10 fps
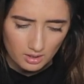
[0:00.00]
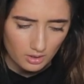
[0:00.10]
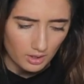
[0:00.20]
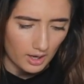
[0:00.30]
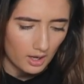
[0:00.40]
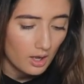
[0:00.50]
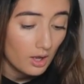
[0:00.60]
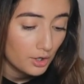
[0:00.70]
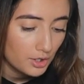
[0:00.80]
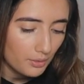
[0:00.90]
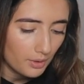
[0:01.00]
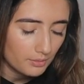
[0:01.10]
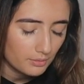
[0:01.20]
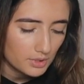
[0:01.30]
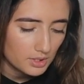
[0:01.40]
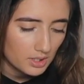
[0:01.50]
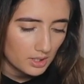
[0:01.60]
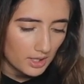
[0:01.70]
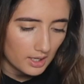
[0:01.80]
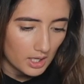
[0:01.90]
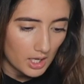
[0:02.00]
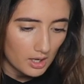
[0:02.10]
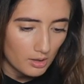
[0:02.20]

Okay, you know what, we're just gonna like